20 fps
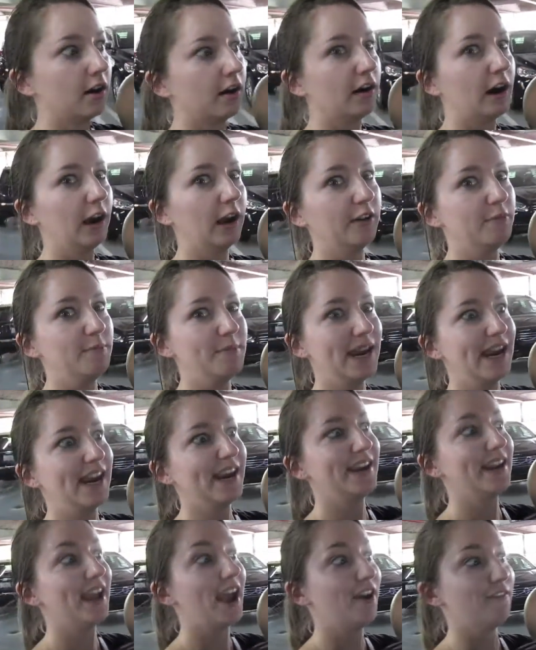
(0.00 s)
I
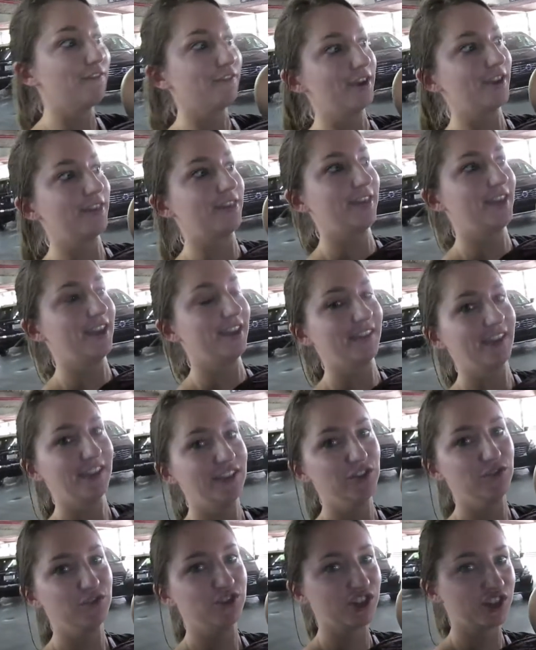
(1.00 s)
made everything that
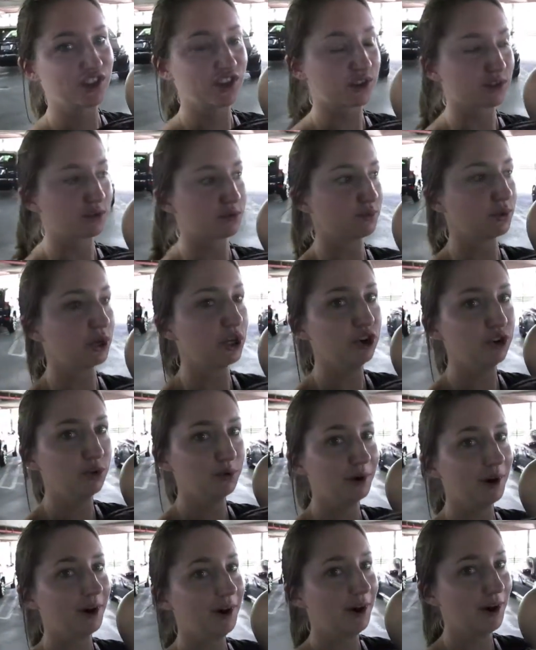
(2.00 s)
you just
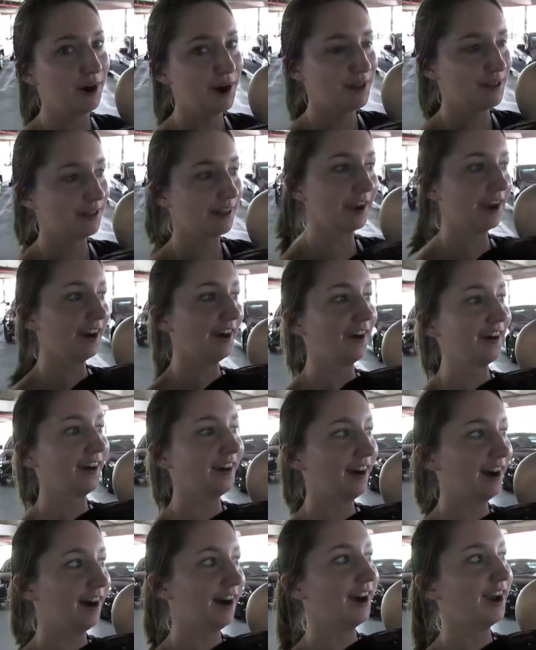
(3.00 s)
threw on there.
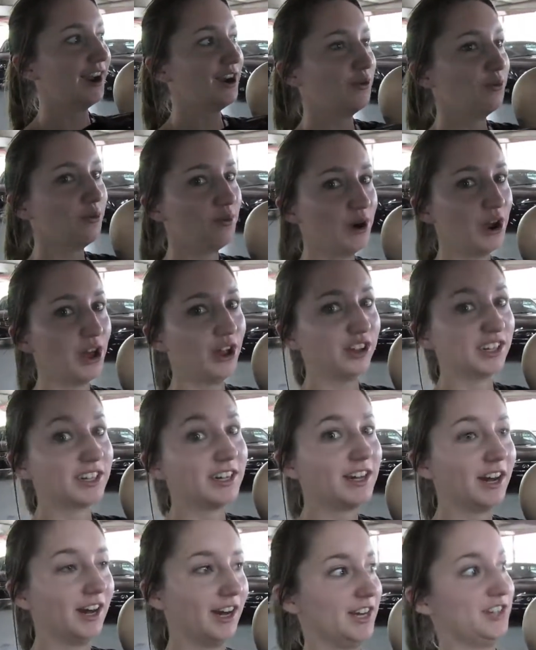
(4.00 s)
I will
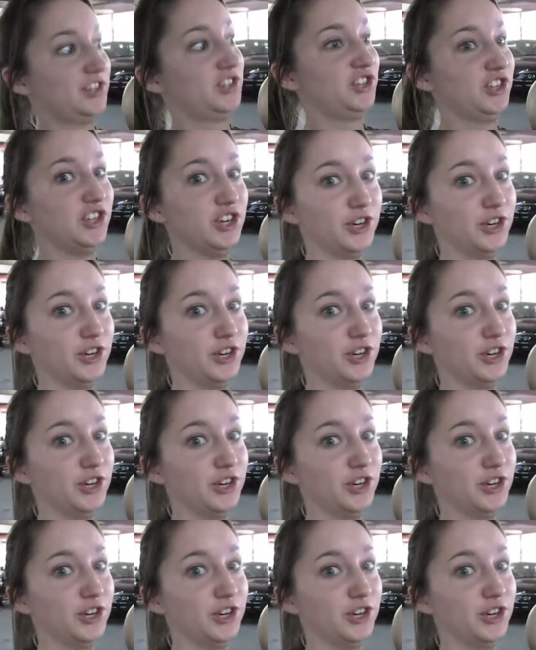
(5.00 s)
cut you.